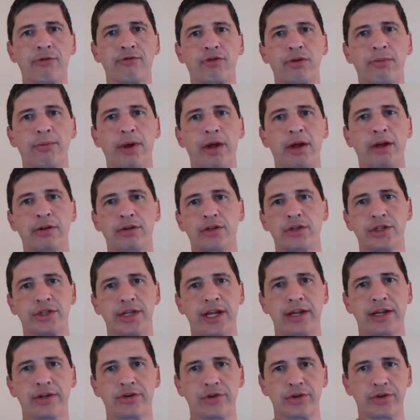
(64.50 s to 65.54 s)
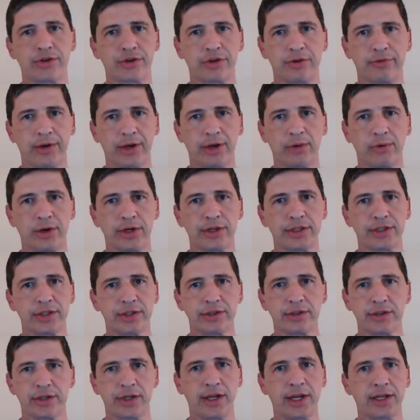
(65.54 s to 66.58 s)
from just answering survey
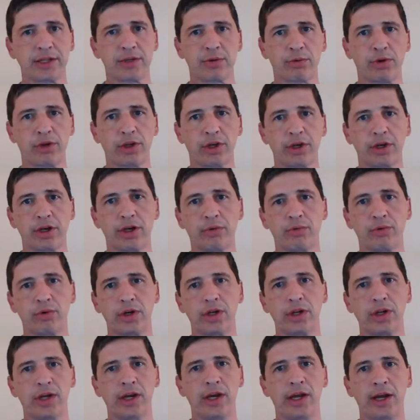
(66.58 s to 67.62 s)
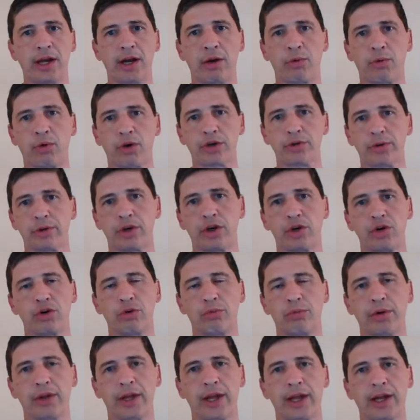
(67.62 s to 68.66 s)
questions. And that's a really good one, and it works with
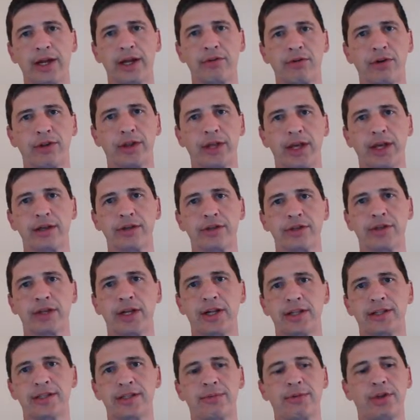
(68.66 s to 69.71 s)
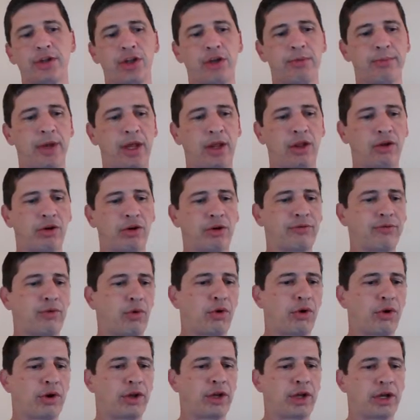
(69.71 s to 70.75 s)
Google Play and everything. So that's something you may look
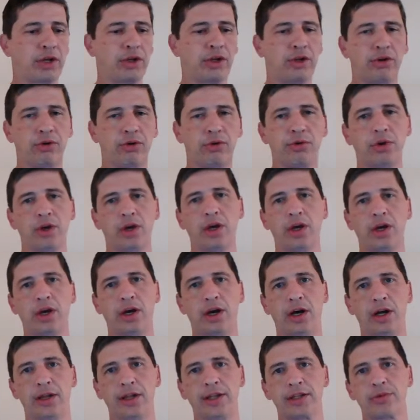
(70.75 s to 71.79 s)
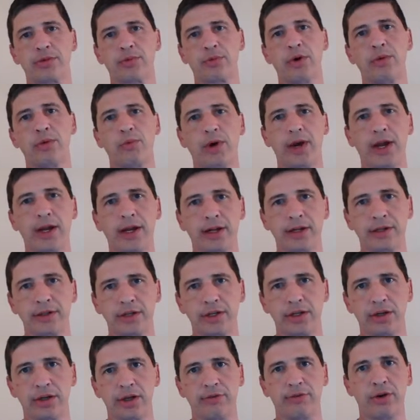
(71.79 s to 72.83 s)
for. You can do that's one way
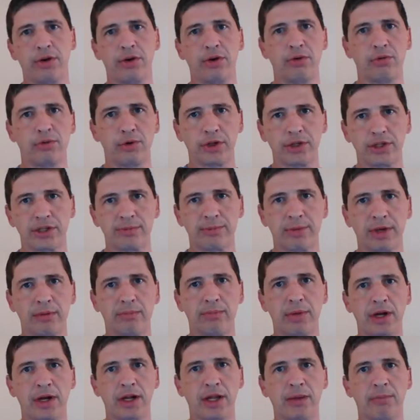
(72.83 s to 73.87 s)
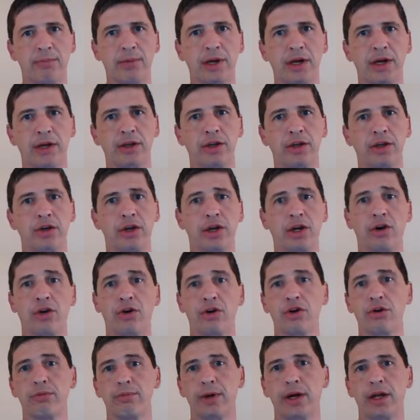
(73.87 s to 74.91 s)
to if you don't want to spend money but you can
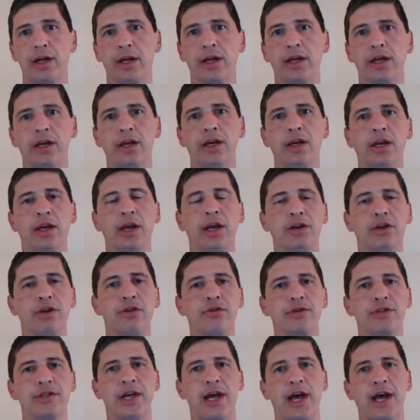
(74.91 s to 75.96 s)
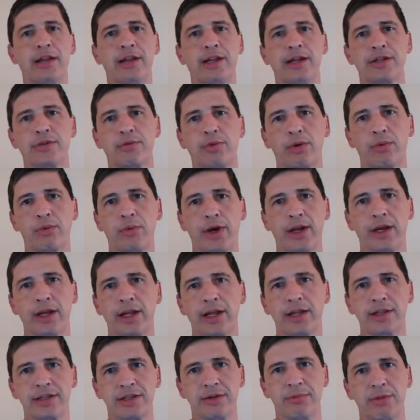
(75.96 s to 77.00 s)
earn money and use that. That's one way to
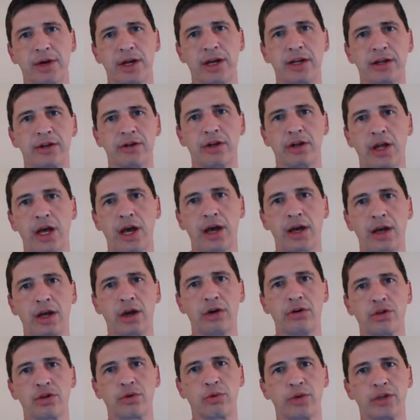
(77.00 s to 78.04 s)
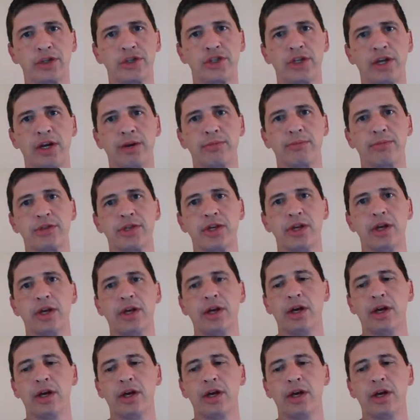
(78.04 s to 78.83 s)
get some money to go towards gyms.